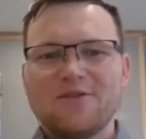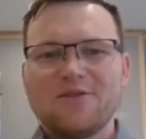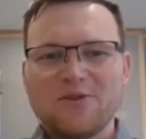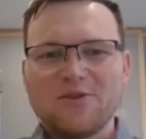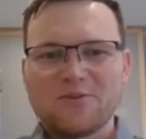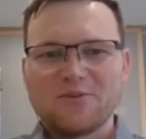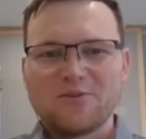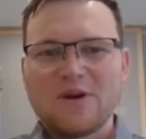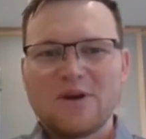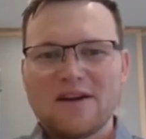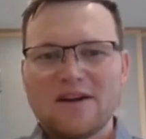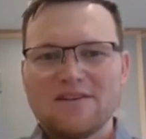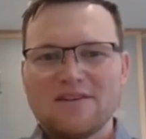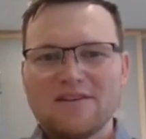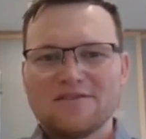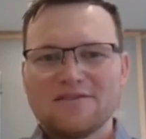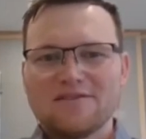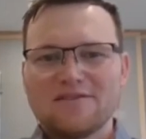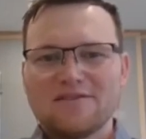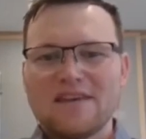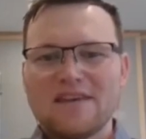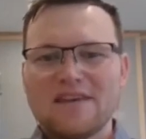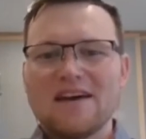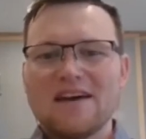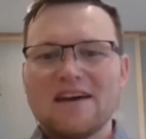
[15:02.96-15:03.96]
those
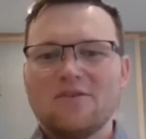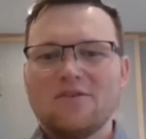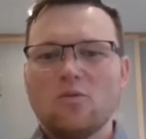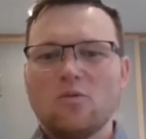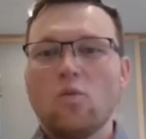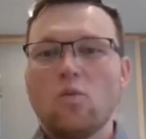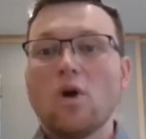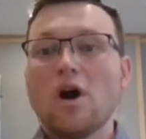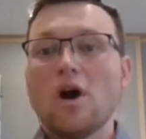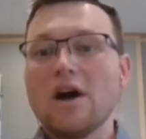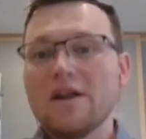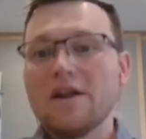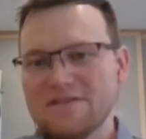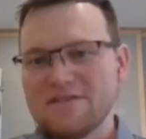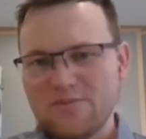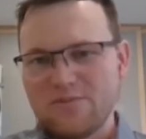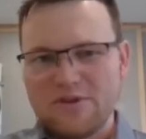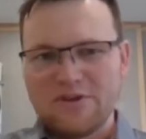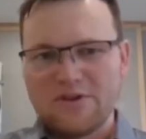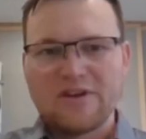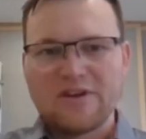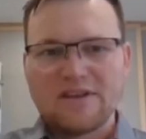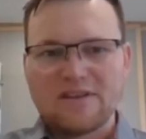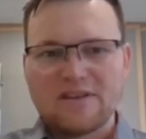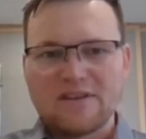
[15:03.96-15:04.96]
buyers that want
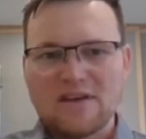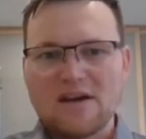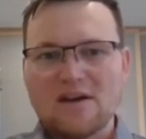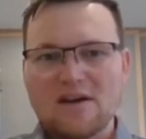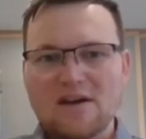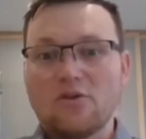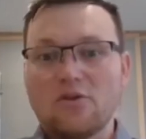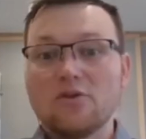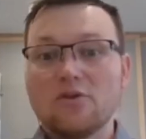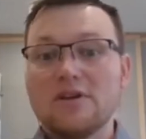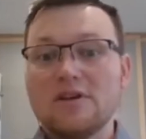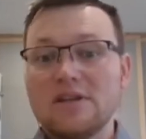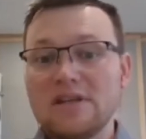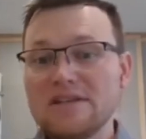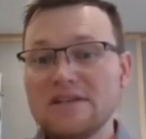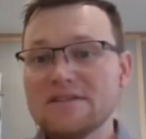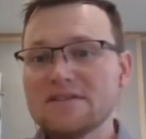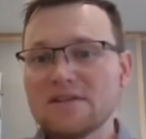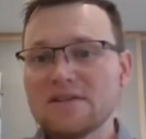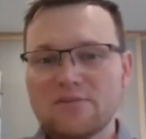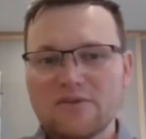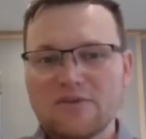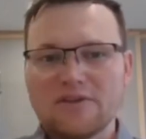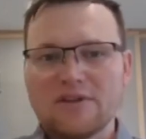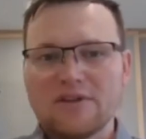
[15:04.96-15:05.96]
something like that or need
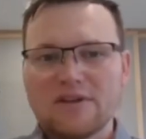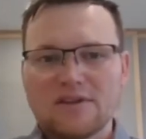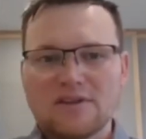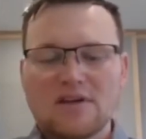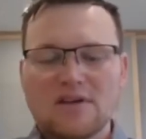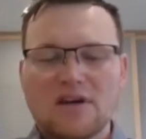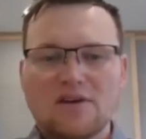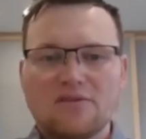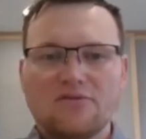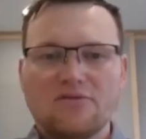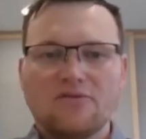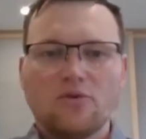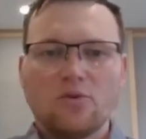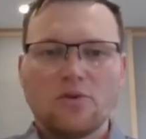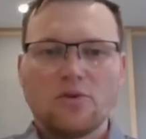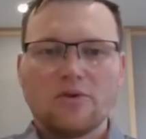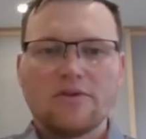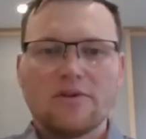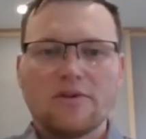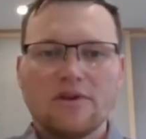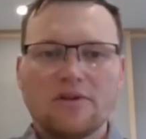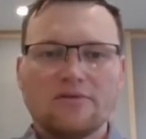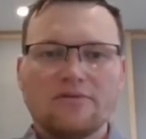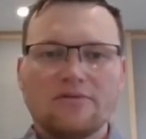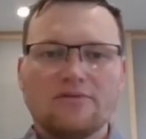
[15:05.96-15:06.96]
something like that for
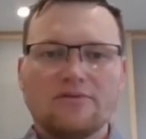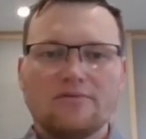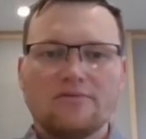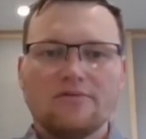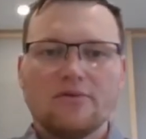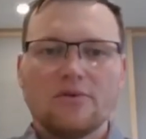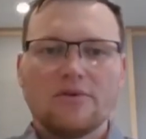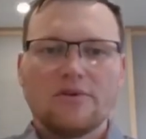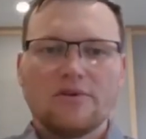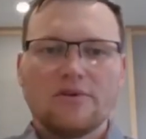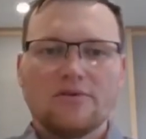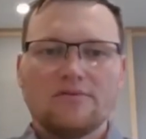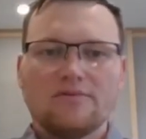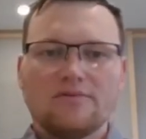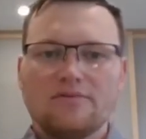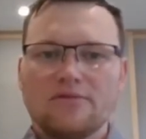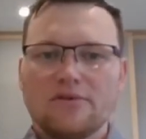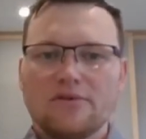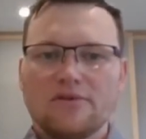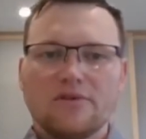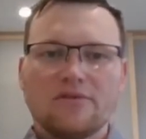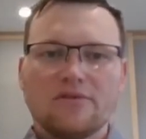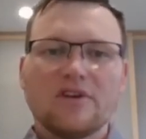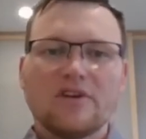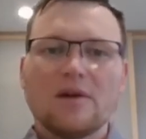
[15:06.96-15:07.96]
their
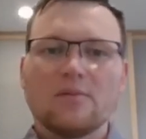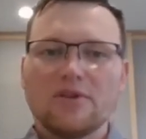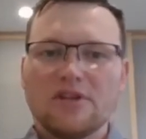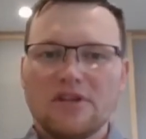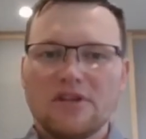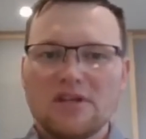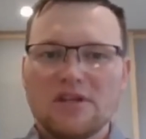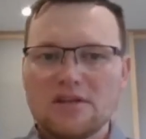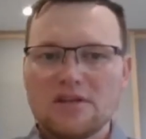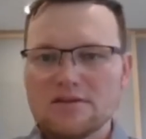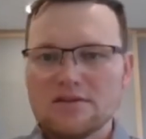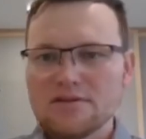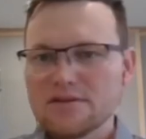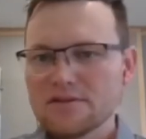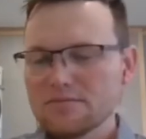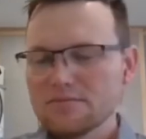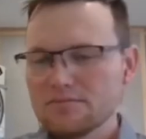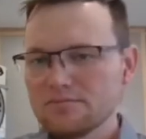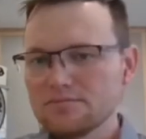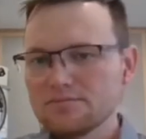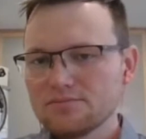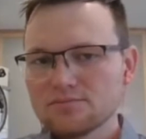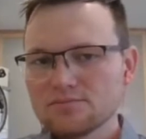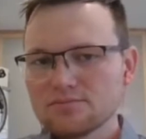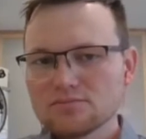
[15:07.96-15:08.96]
family needs
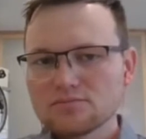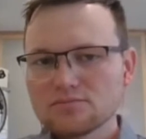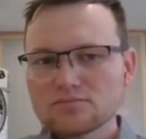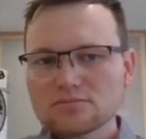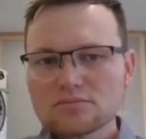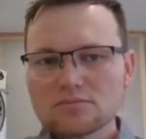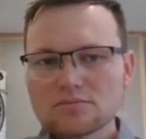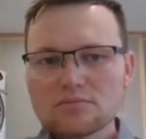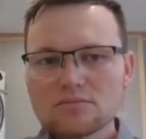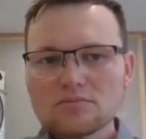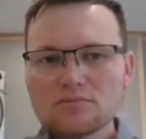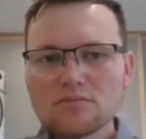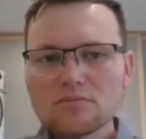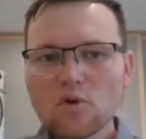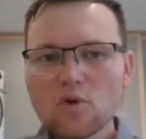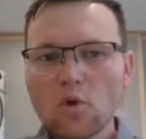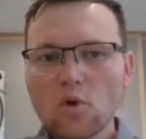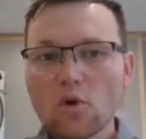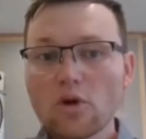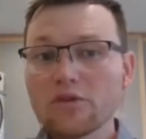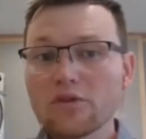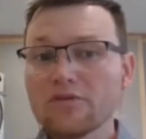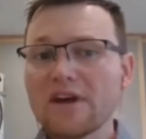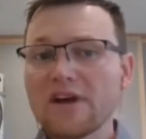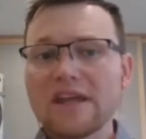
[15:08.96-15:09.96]

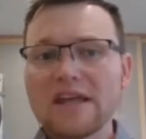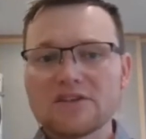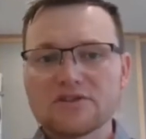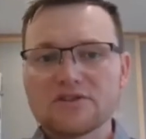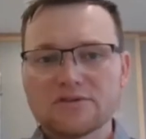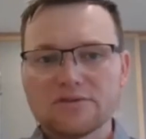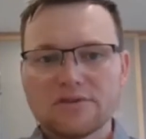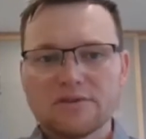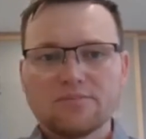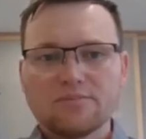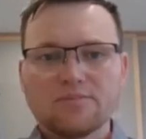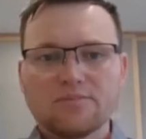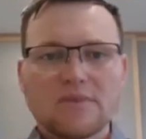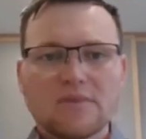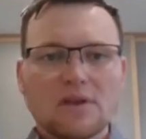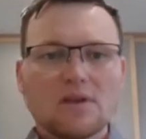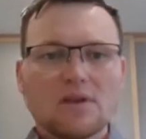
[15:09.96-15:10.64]
or financially.